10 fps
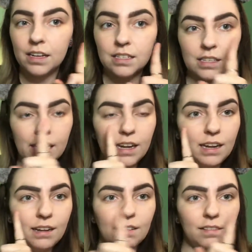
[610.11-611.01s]

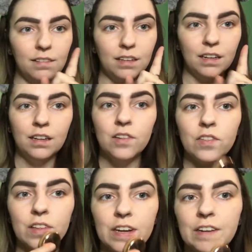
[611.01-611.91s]
see
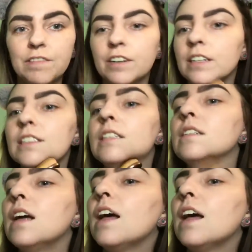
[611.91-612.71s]
the difference.